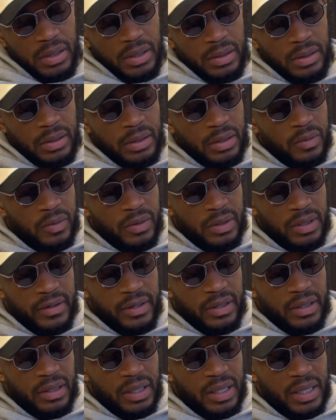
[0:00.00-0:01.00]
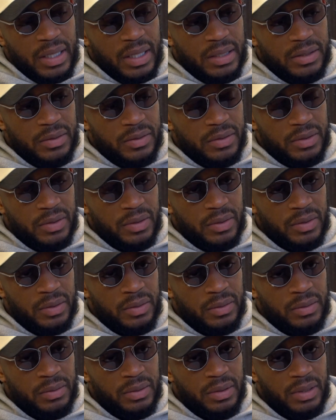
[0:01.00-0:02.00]
Another one of our guys was
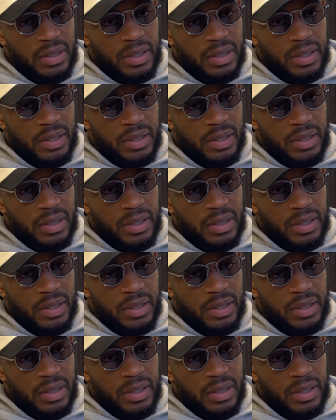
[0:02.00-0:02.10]
on.